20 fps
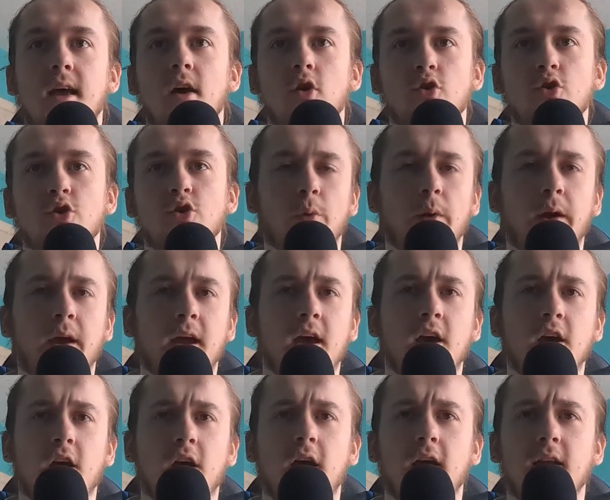showing
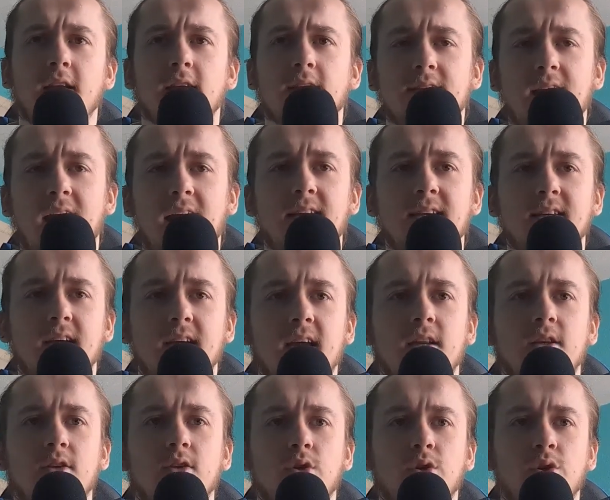a descent
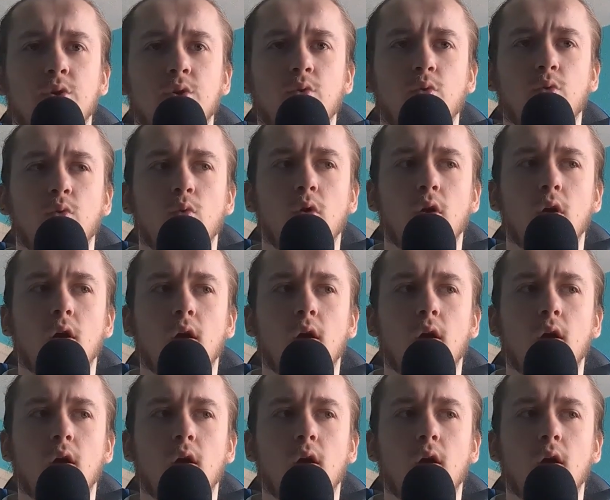into